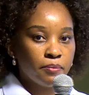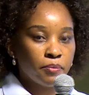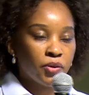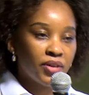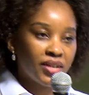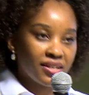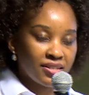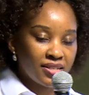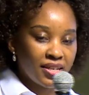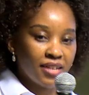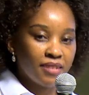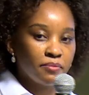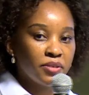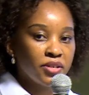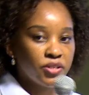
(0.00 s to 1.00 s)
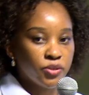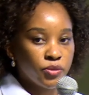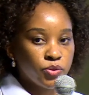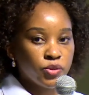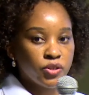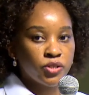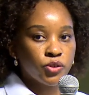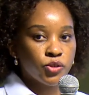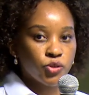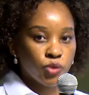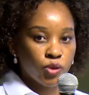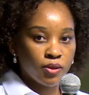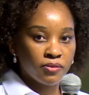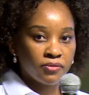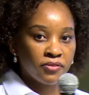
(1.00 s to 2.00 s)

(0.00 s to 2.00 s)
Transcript: products can be used to